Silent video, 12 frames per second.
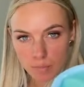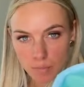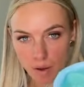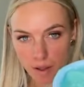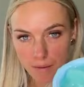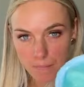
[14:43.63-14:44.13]

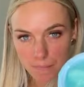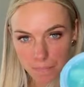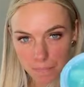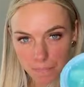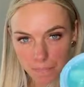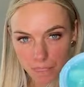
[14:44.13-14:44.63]
But
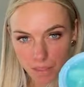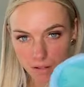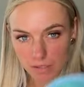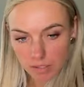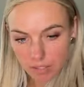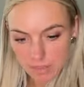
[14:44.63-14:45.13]

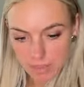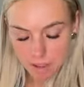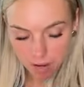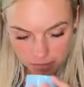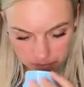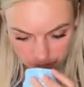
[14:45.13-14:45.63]
look at
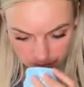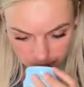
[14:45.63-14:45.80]
that.